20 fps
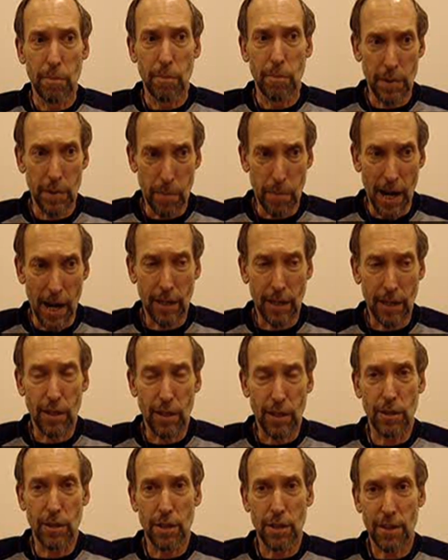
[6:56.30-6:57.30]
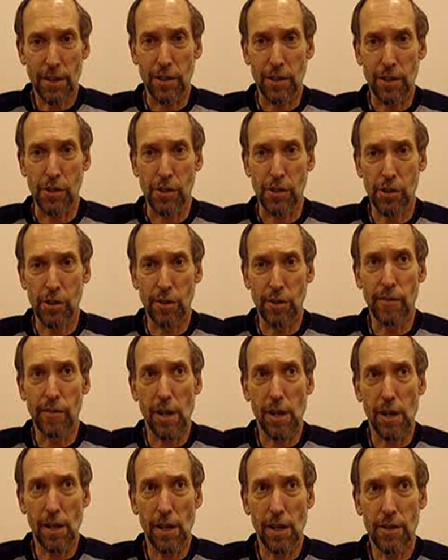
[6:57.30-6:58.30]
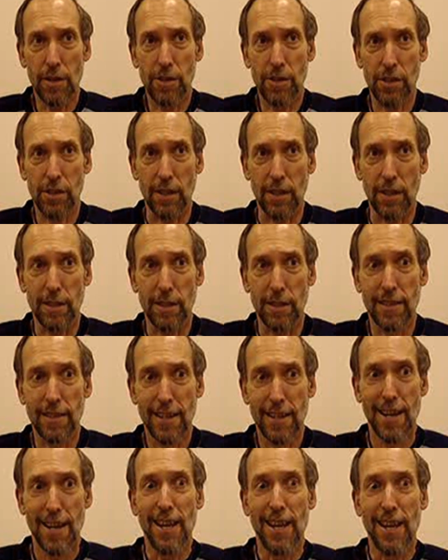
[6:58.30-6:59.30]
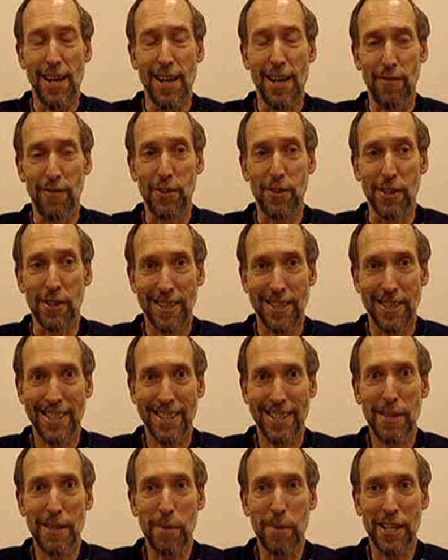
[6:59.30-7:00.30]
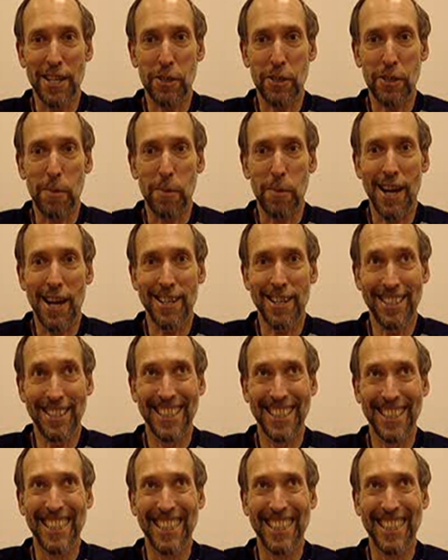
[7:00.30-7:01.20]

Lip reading: be back on Earth to serve all others. And if you see my smile,